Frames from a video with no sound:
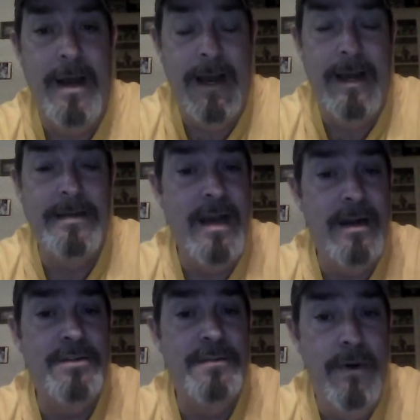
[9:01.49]
pies
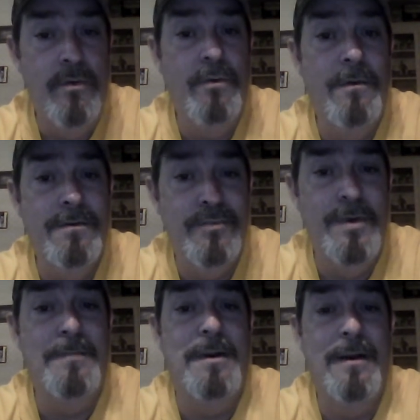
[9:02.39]
out of smoked
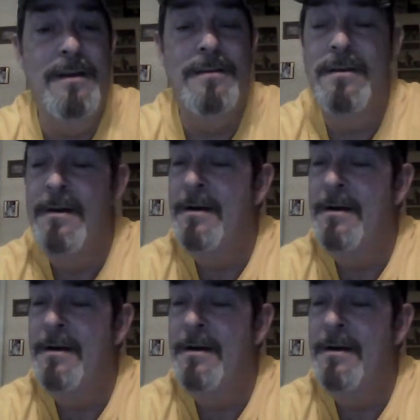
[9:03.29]
sweet potatoes,